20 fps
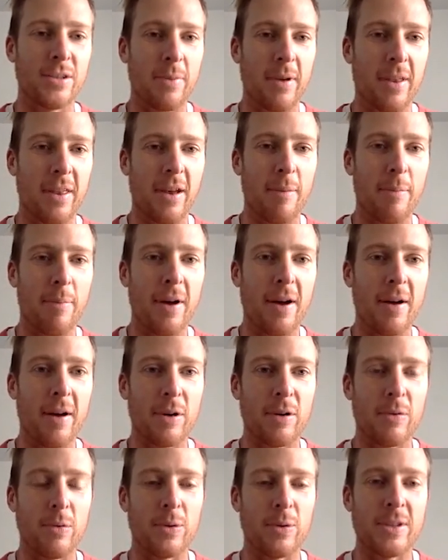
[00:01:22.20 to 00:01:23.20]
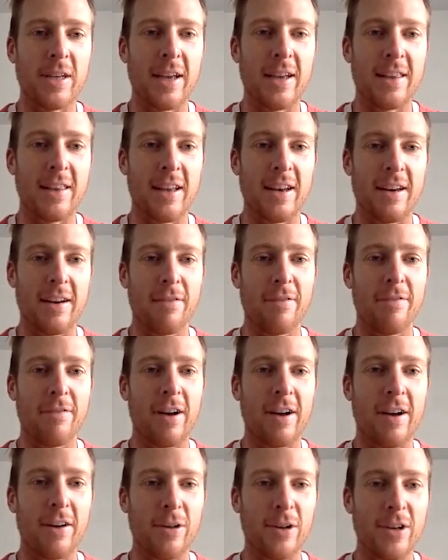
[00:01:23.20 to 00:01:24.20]
by the umpire, but we'll take that in a
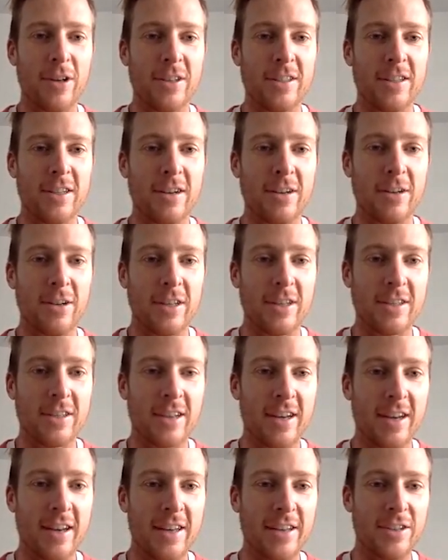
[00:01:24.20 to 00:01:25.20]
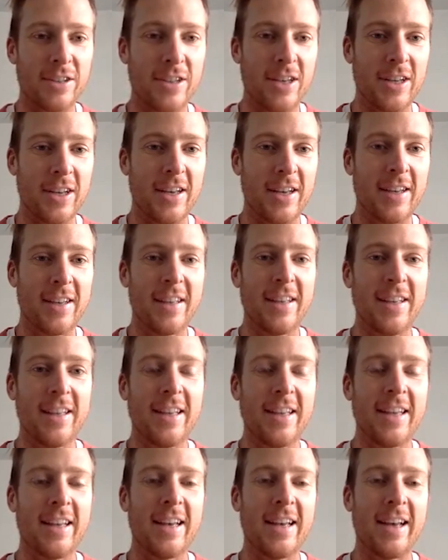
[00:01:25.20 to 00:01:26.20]
final. You can see a little inside edge there.
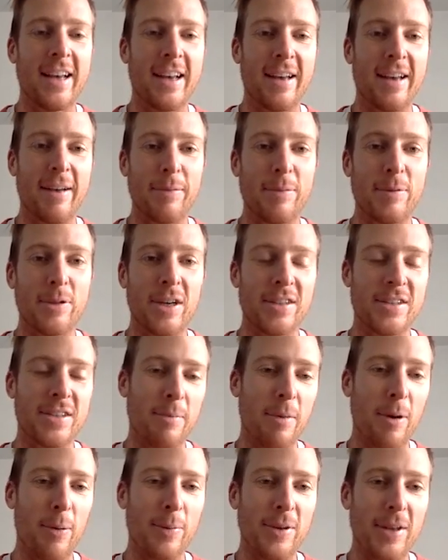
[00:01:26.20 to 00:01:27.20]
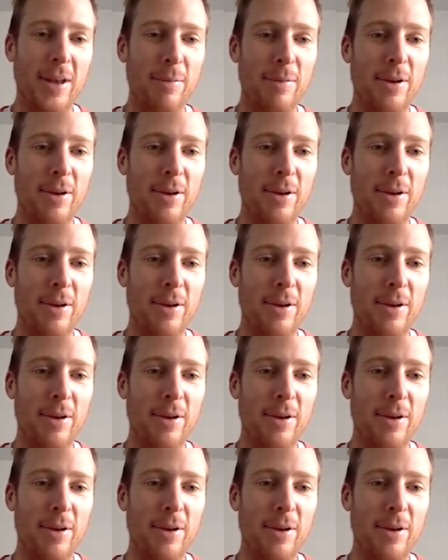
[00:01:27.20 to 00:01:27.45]
Judged him LBW